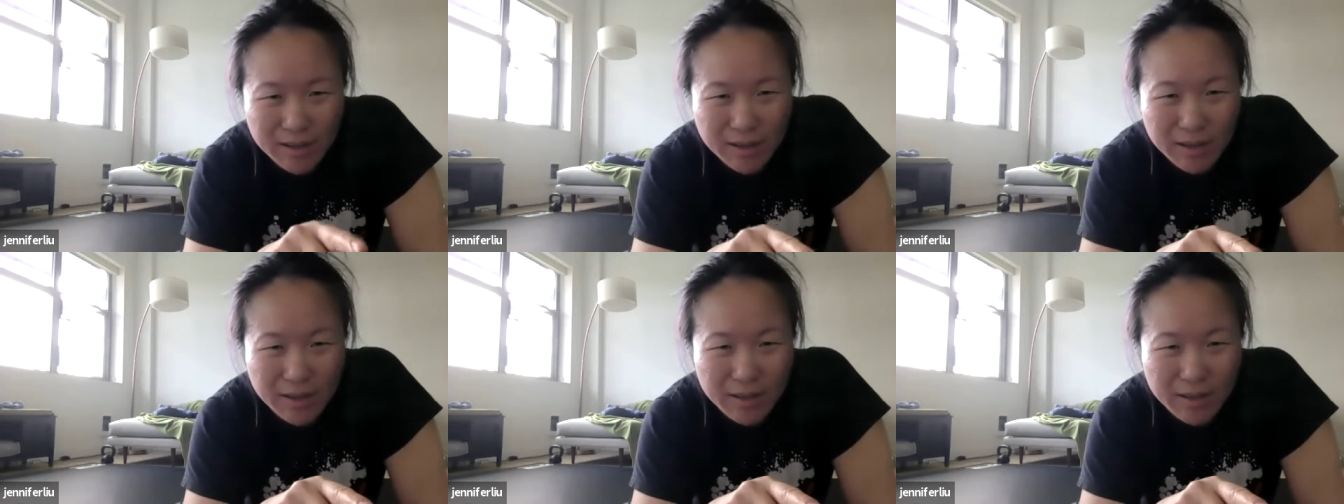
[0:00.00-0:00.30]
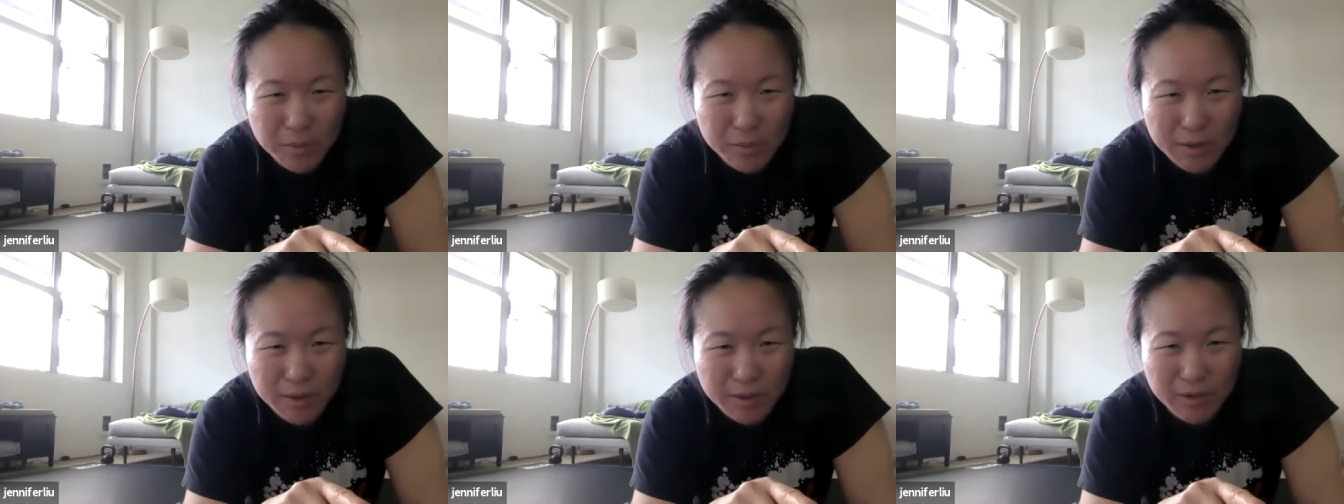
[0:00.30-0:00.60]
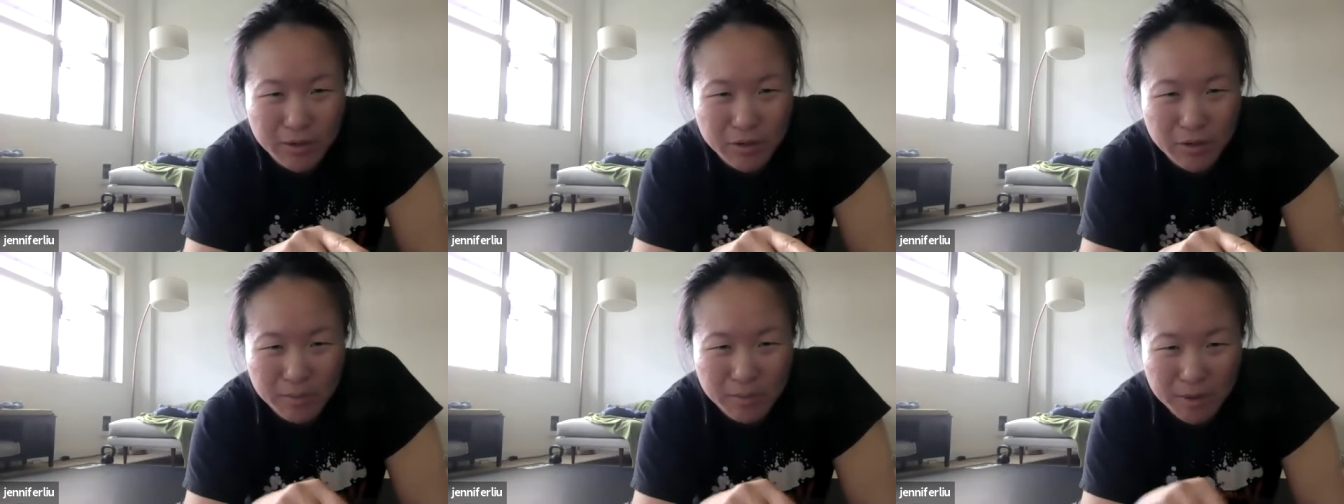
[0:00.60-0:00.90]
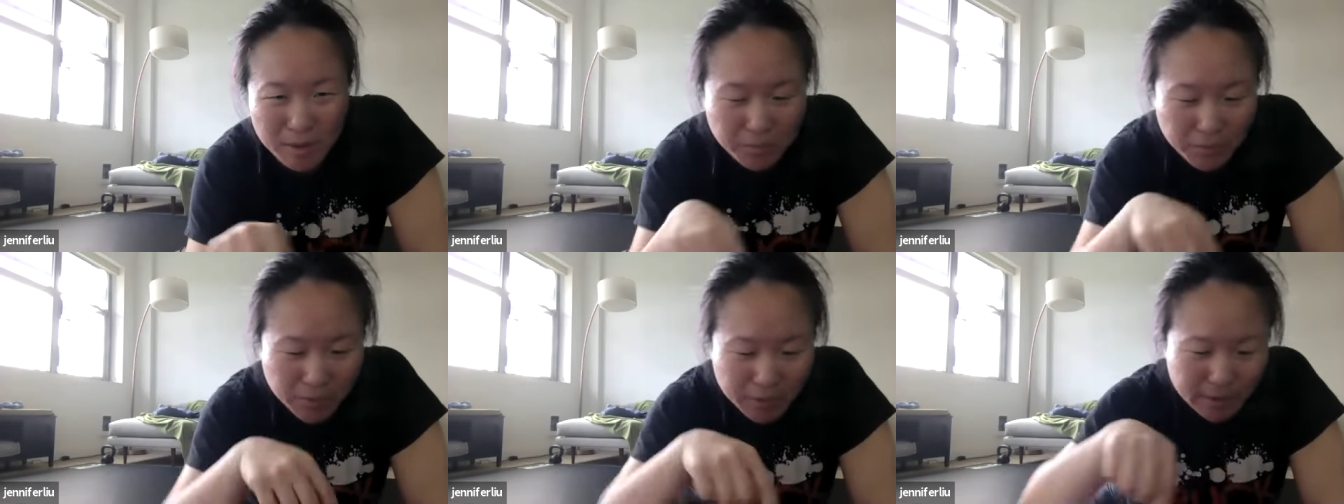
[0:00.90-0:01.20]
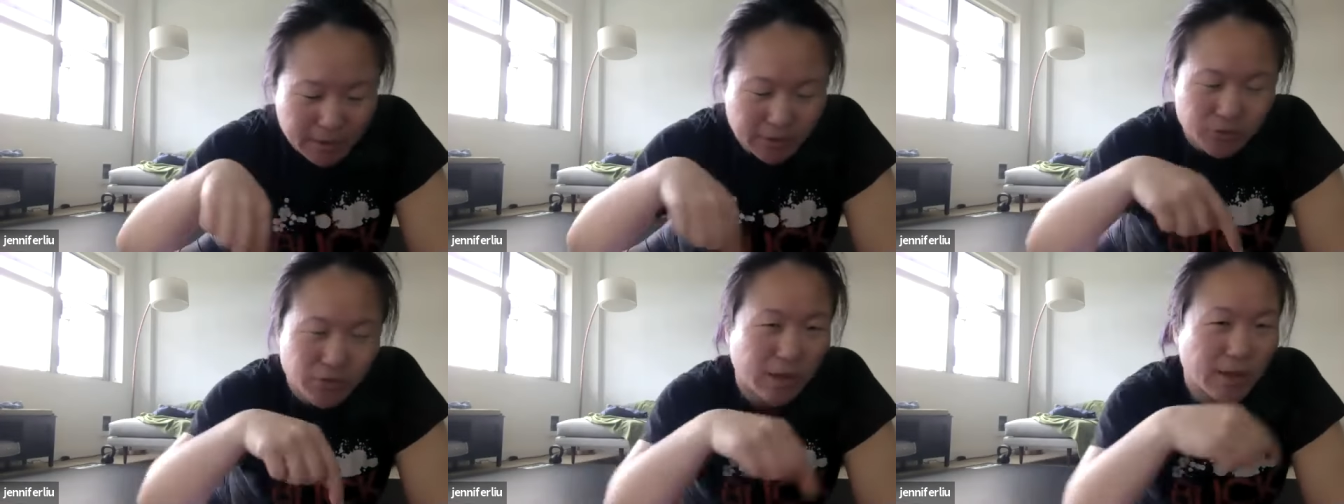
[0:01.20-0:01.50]
it with two
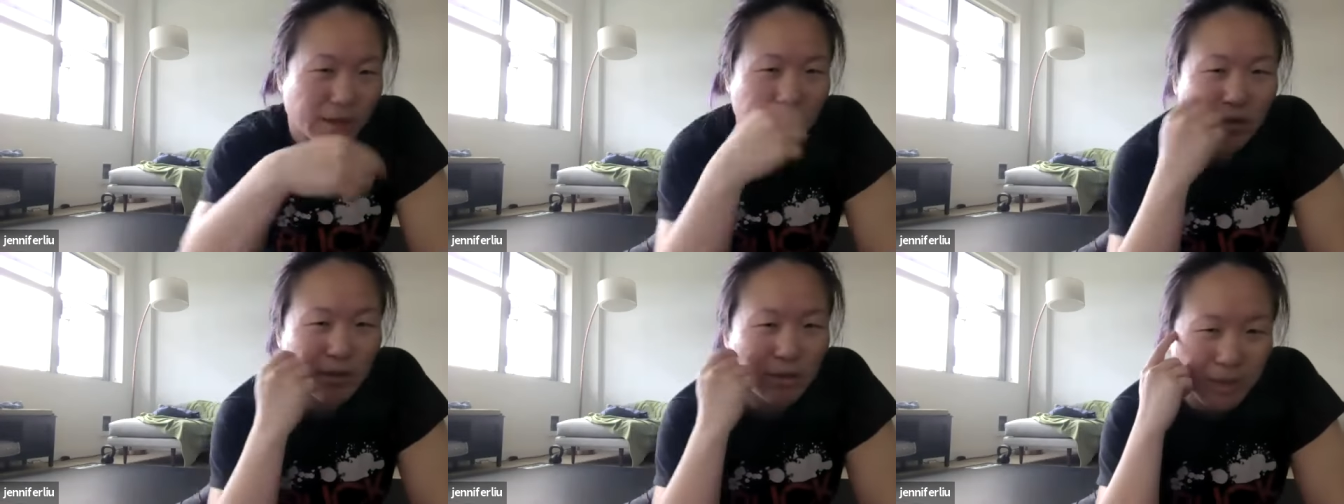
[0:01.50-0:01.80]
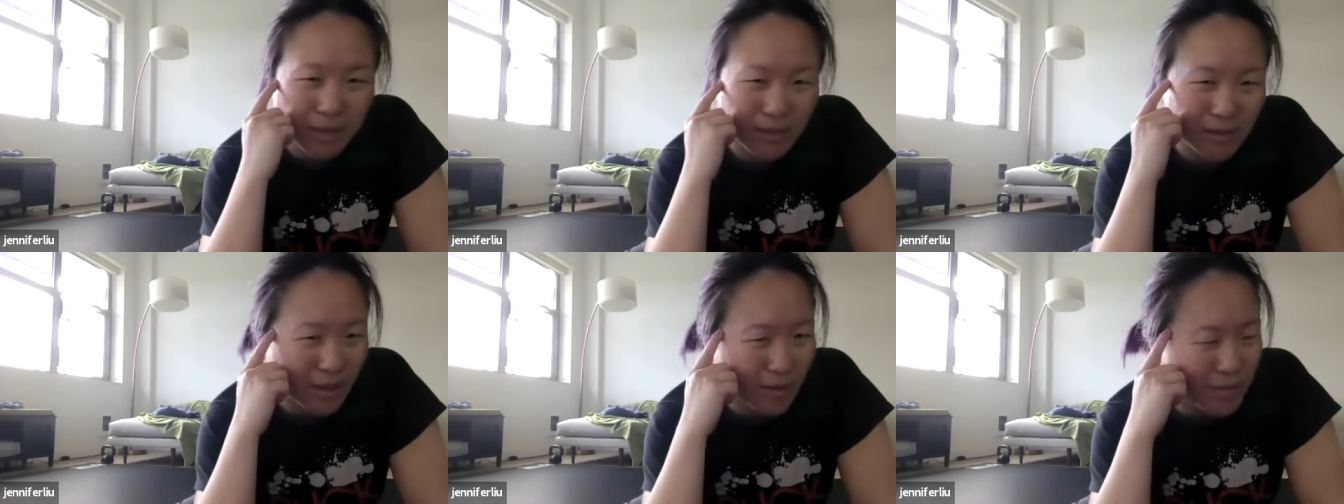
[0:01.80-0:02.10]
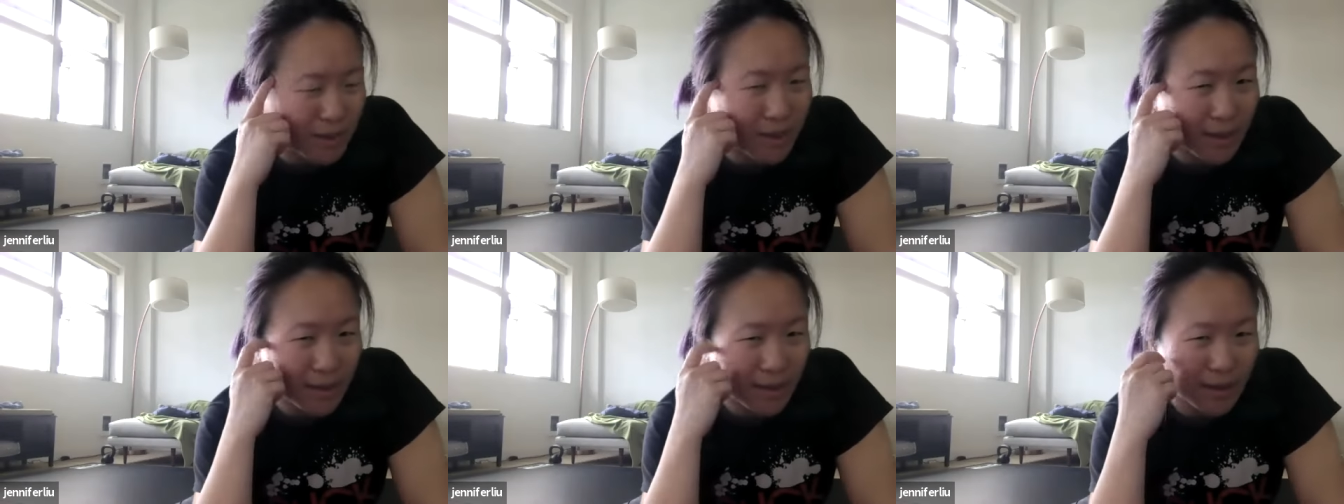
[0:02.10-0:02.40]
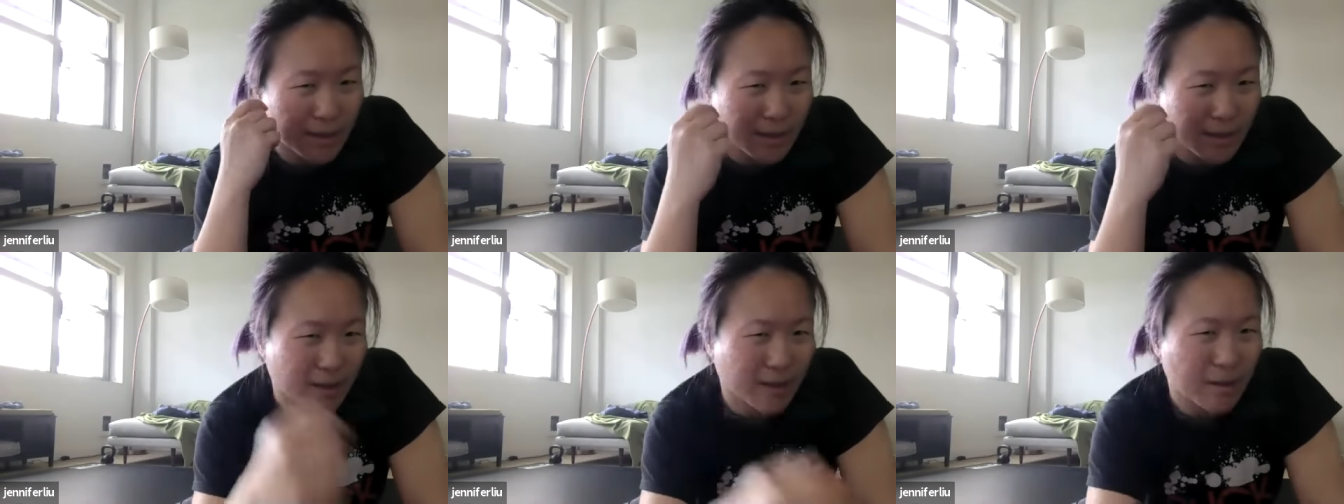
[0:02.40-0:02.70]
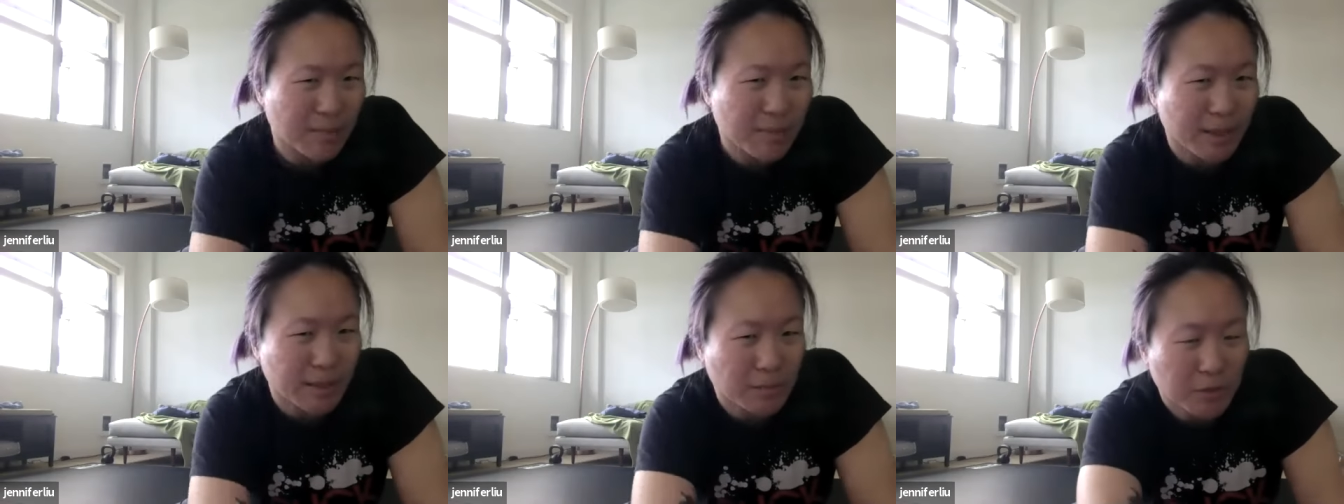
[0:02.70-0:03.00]
people and try to do it myself. But I
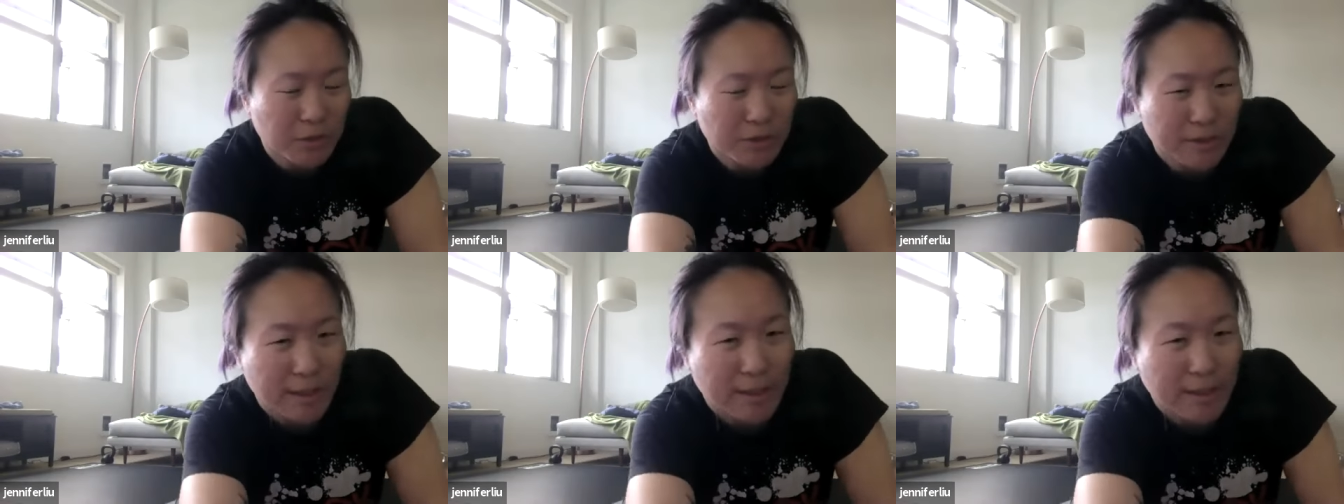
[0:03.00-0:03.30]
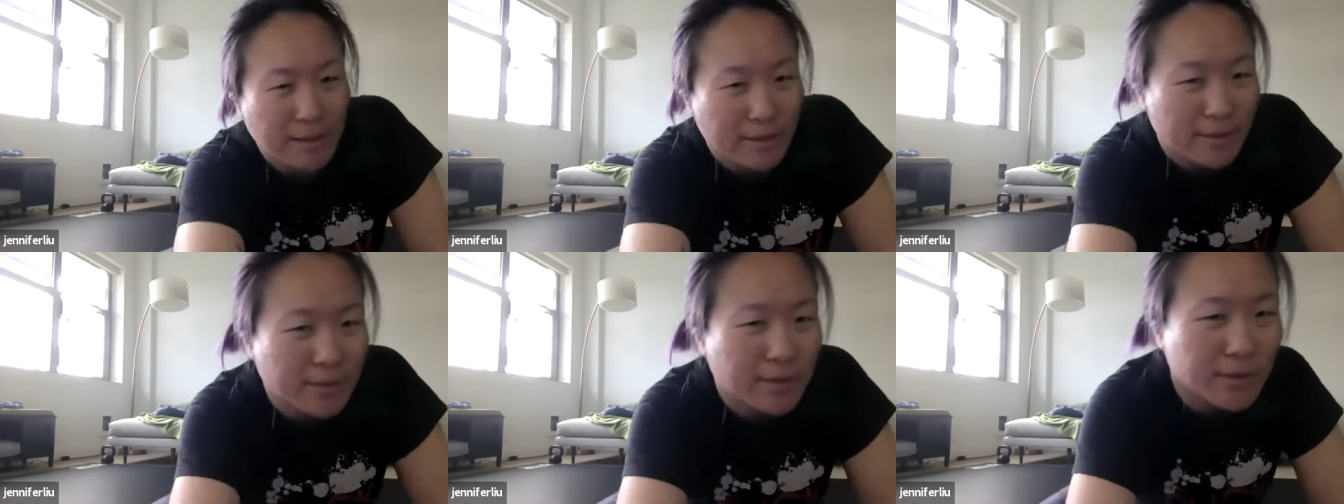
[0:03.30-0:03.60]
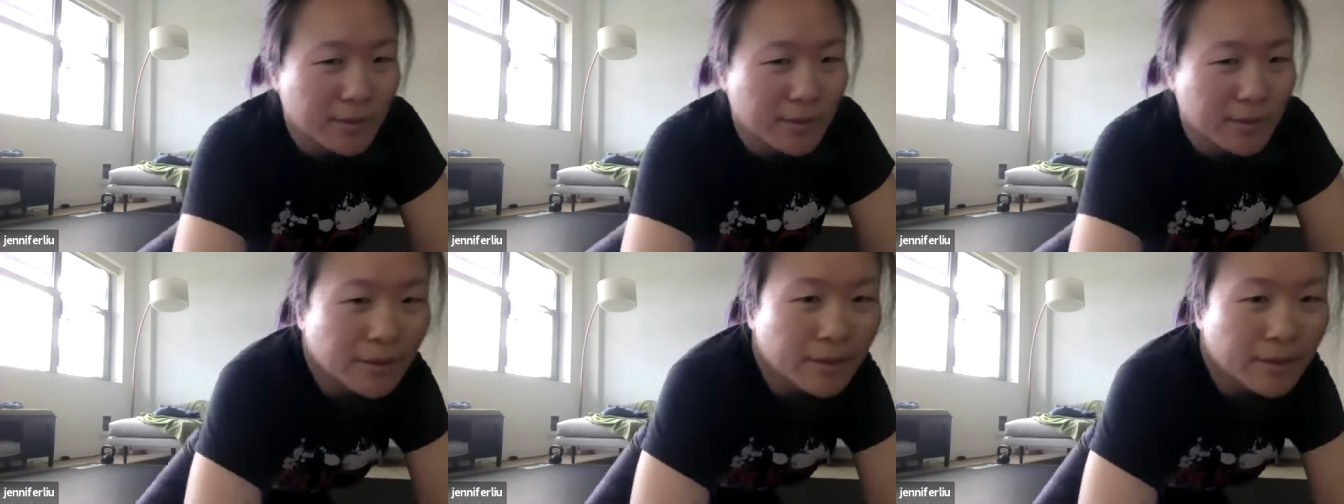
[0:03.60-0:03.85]
think it makes more sense.